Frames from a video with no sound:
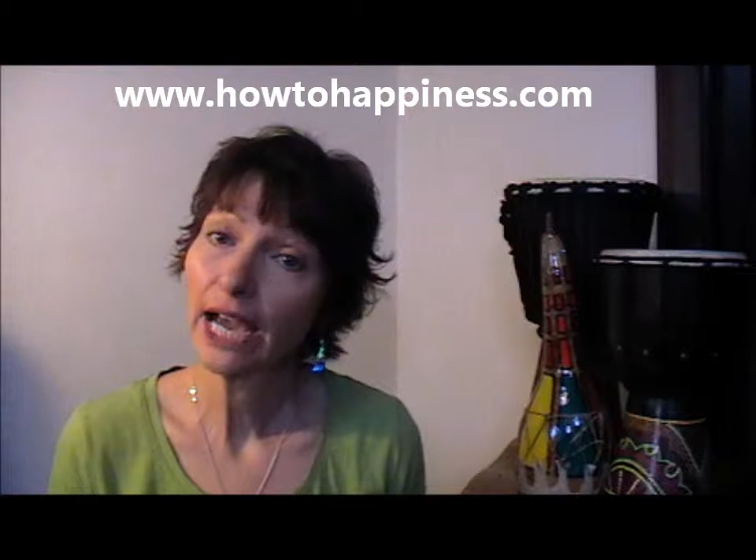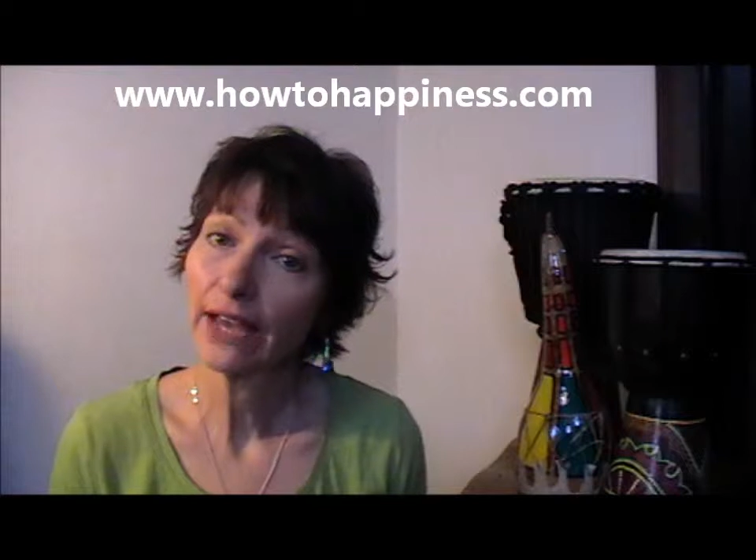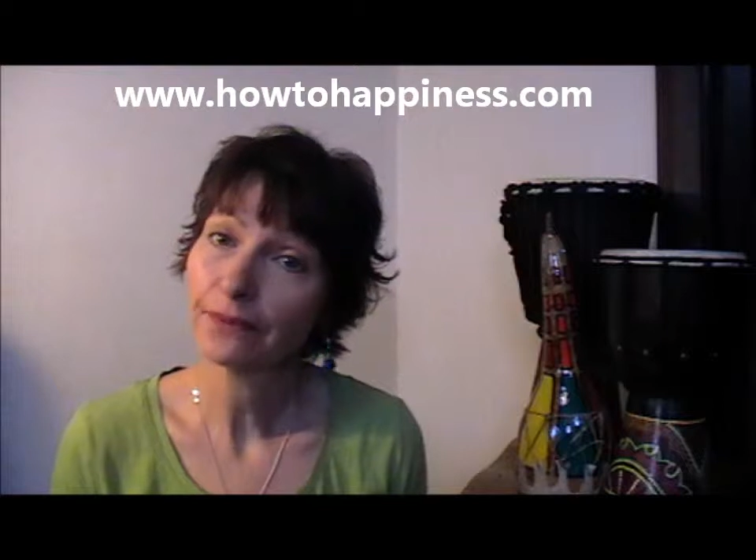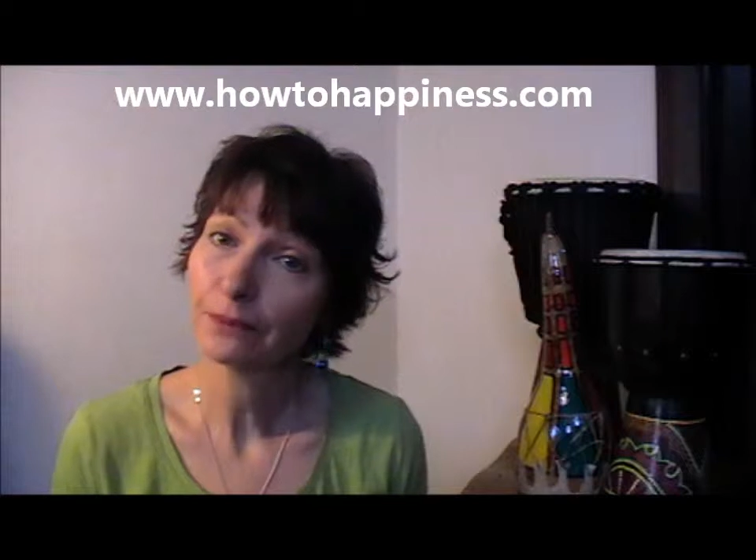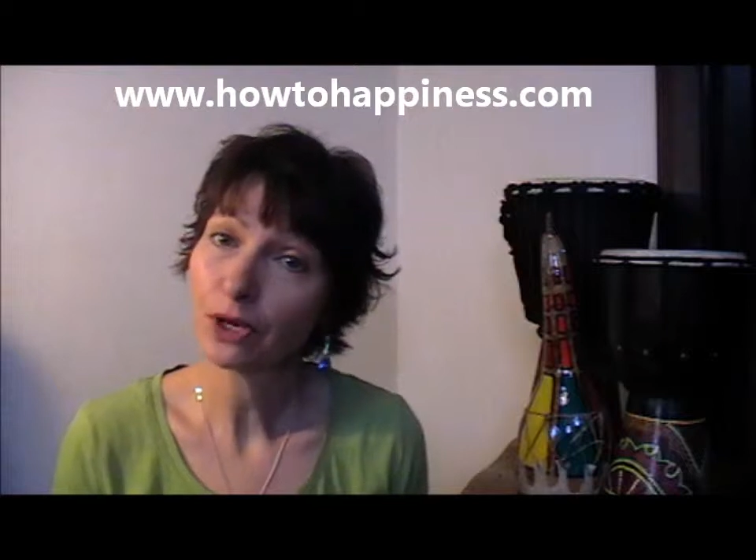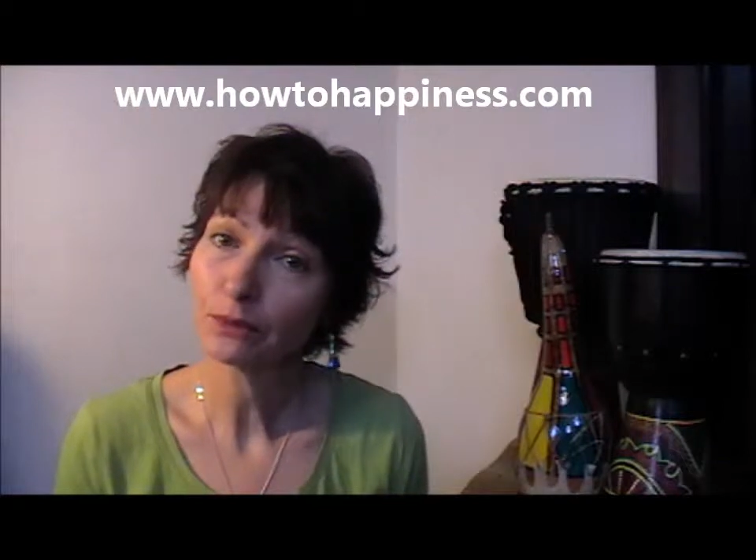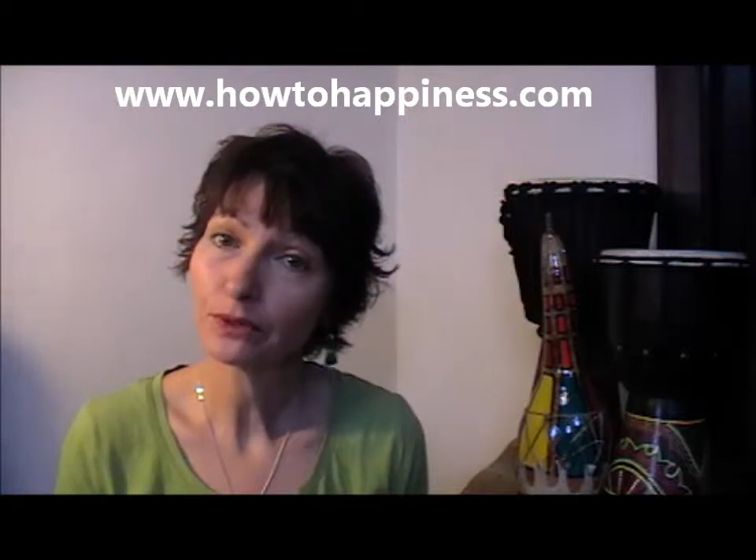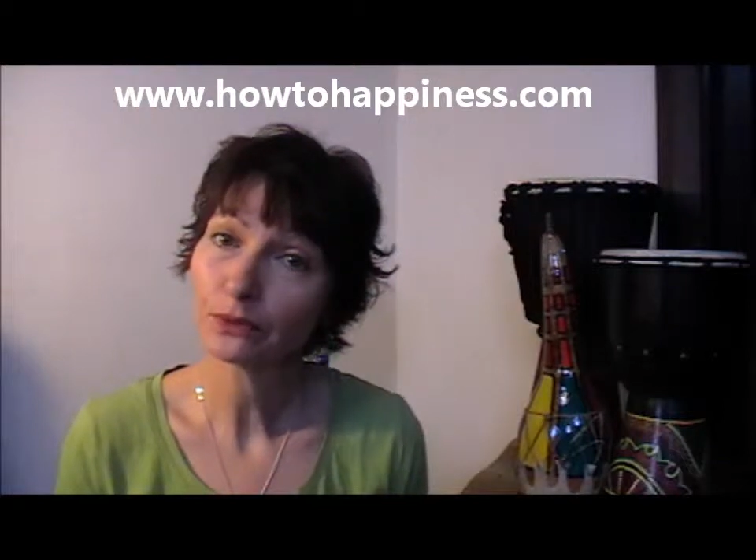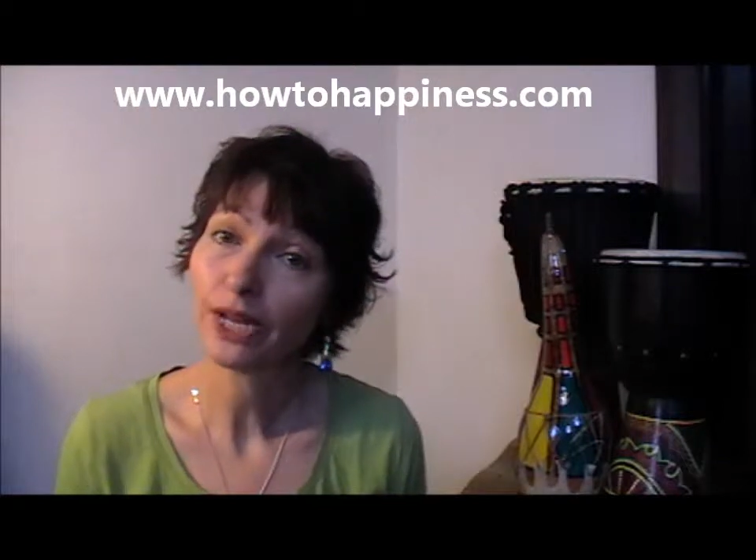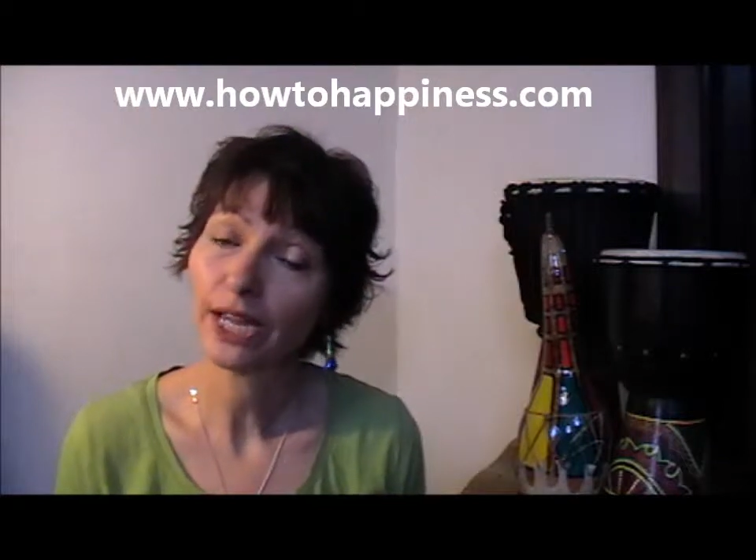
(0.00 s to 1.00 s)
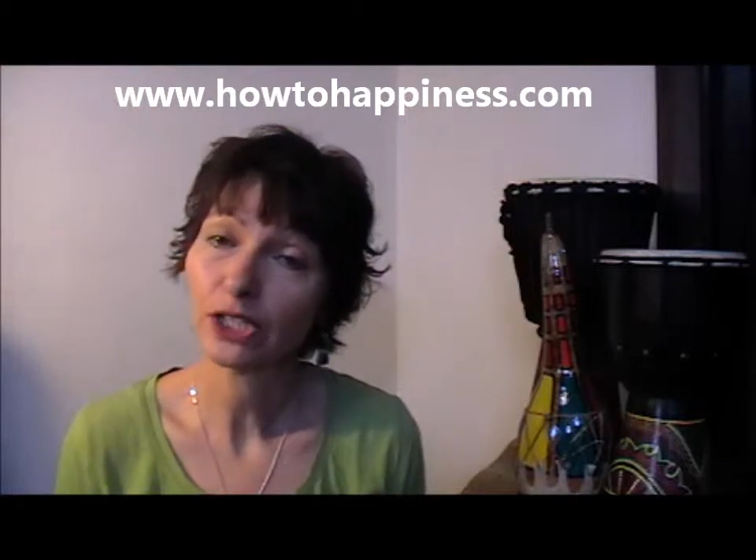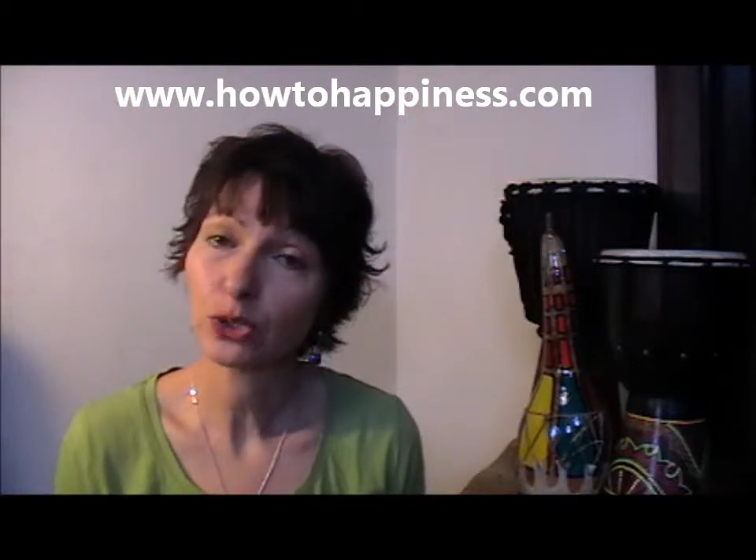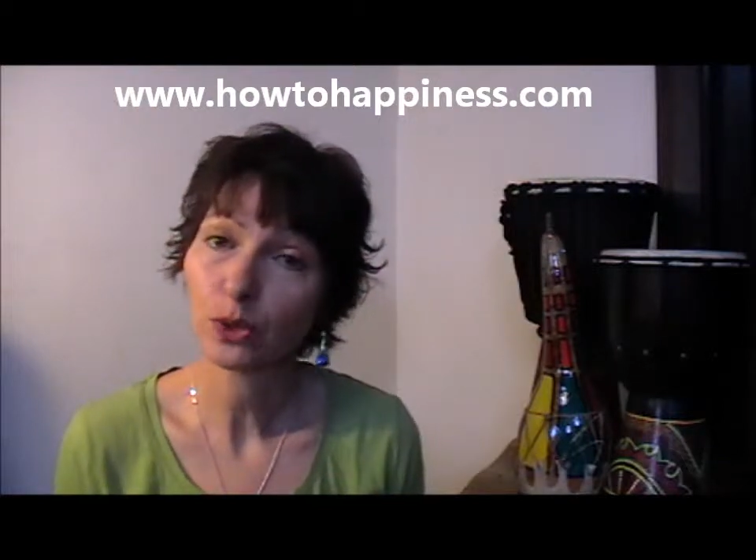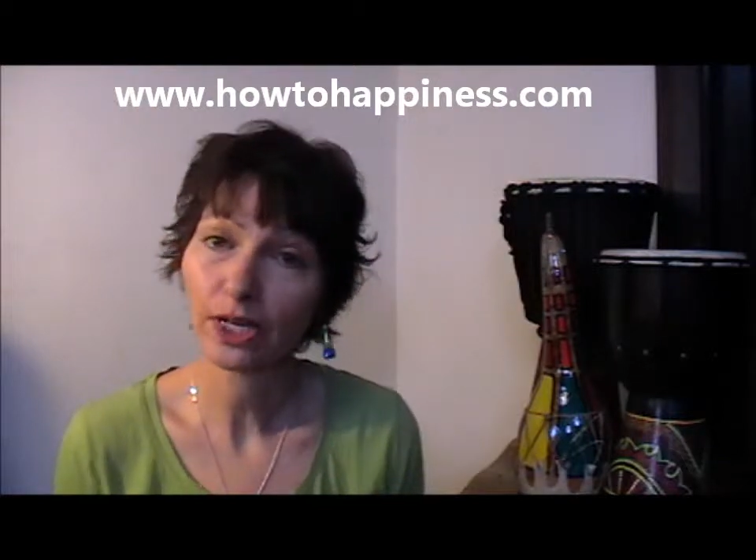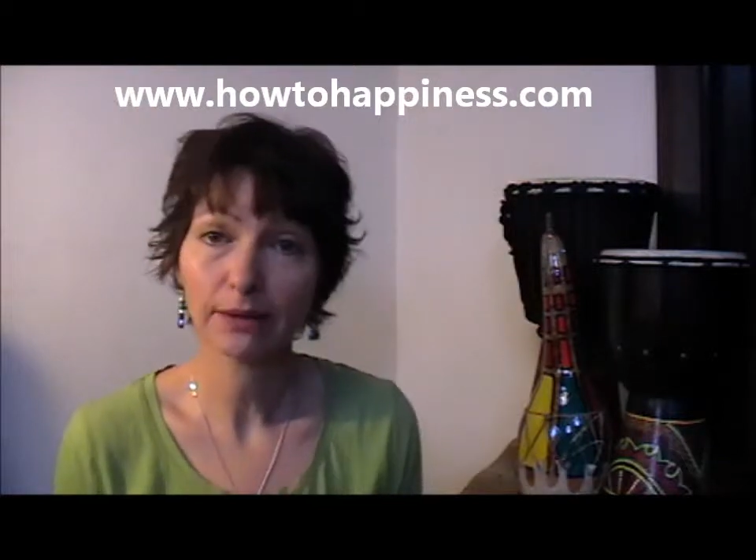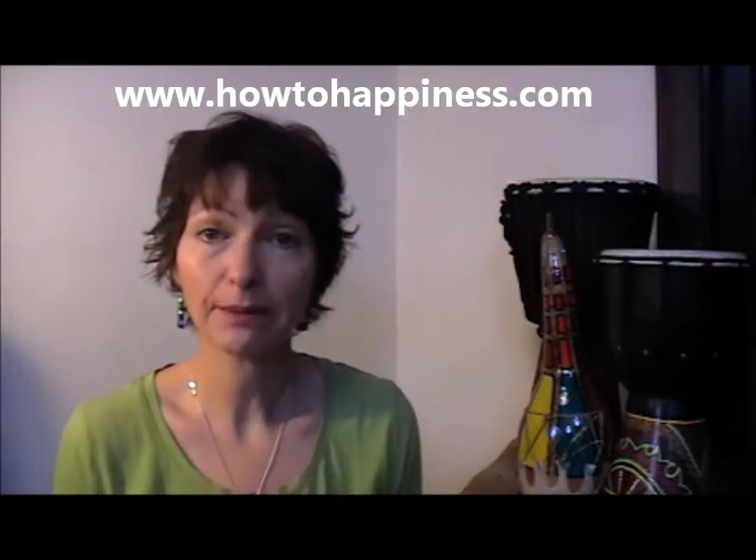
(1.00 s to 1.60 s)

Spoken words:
At the moment we're talking